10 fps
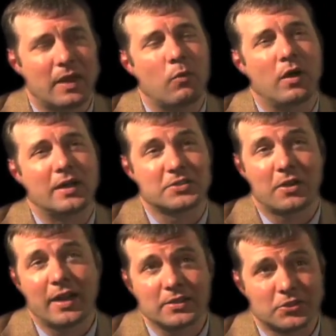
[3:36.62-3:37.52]
Well, I
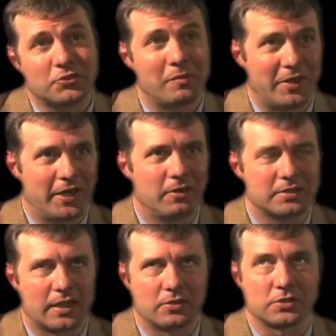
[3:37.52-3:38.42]
started out as a treatment adherence
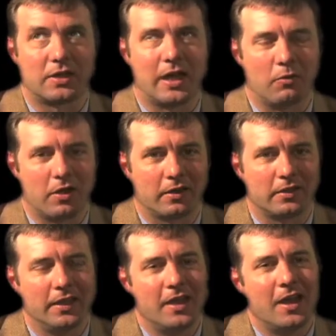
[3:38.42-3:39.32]
counselor,
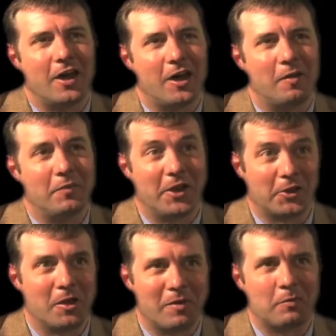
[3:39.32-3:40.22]
ironically,
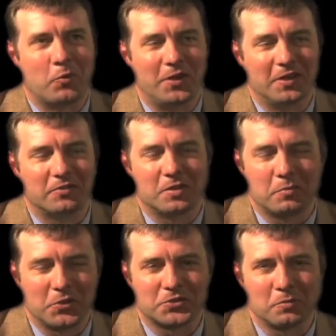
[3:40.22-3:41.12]
ergo my point of the
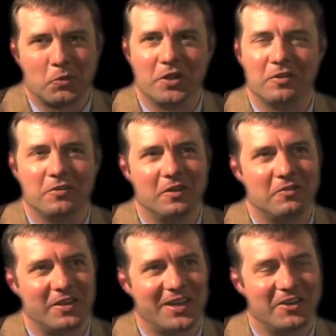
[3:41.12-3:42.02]
poster boy of
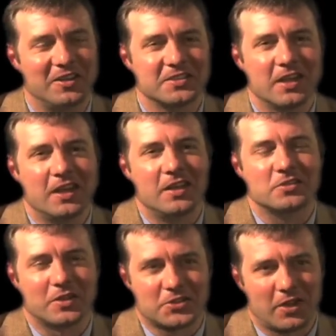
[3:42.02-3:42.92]
adherence.
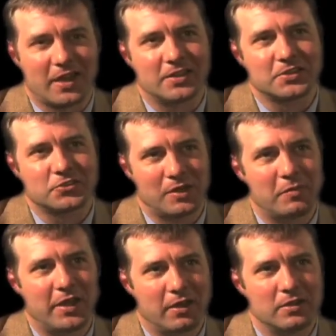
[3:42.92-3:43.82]
So I started out as a
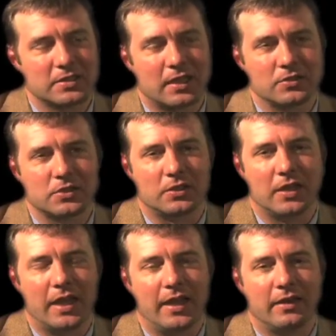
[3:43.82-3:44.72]
treatment adherence counselor
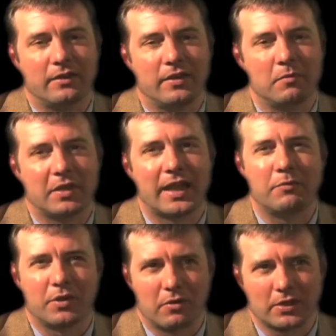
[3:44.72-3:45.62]
and then became
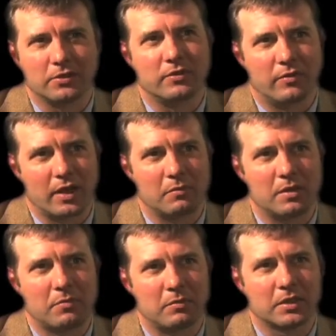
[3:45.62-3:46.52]
the Director of Development
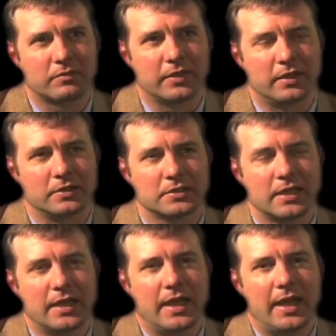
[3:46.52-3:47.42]
and Public Affairs.
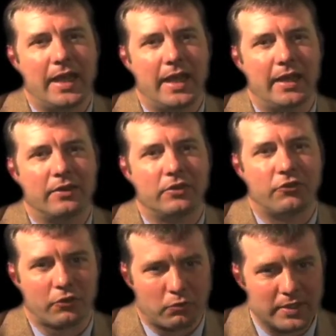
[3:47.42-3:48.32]
And
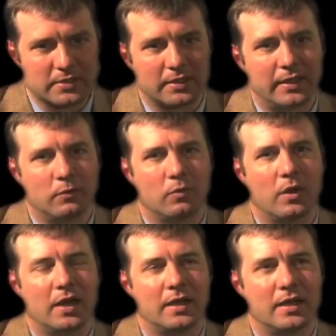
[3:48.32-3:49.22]
just recently,
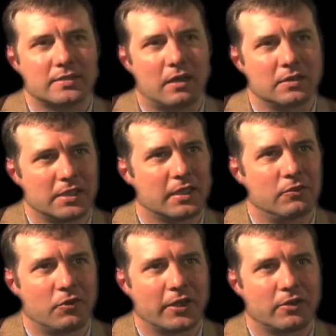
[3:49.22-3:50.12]
as our executive
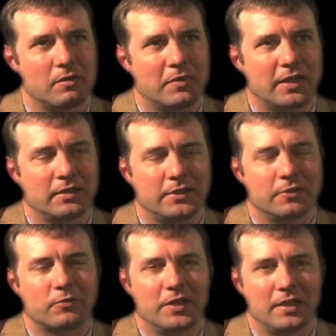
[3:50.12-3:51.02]
director and my dear
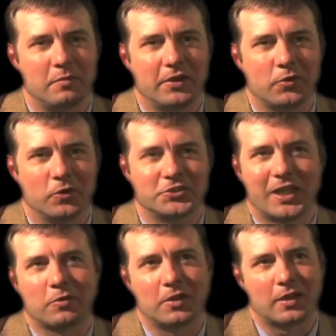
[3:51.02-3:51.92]
friend and mentor,
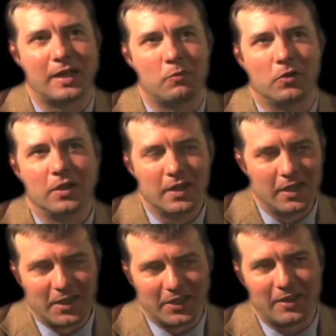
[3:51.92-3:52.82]
Jacqueline Clymore,
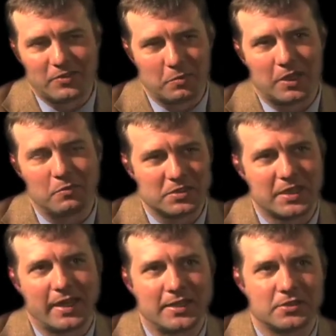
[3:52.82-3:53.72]
left to become the
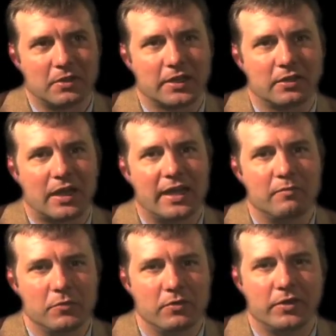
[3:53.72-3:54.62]
state AIDS director, I have
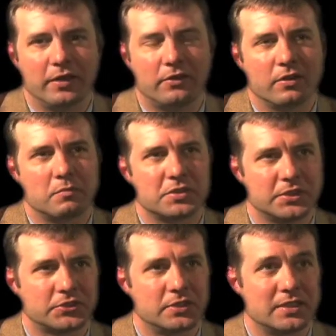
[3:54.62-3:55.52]
moved into the
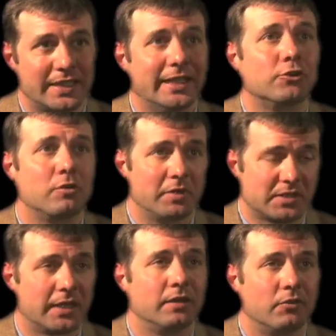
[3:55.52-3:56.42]
position as the interim
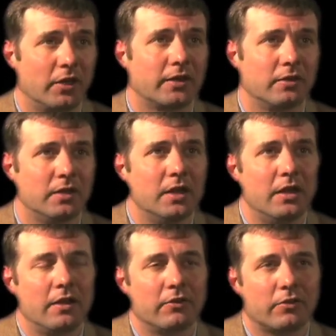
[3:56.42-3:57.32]
executive director.
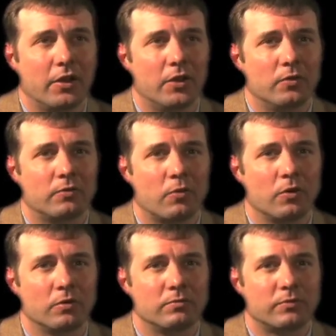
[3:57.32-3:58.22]
So
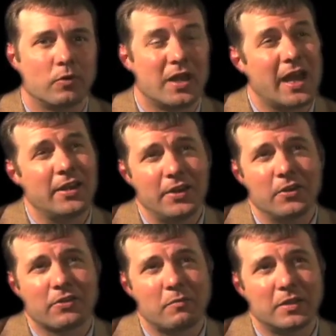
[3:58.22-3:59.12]
for 9
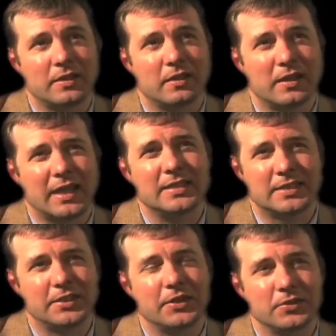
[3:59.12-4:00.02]
years, I've been there, 9,
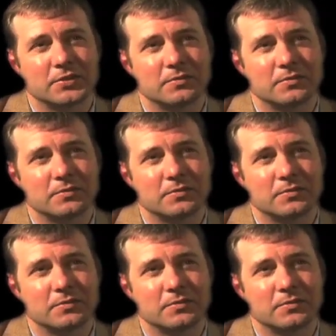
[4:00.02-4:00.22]
10 years.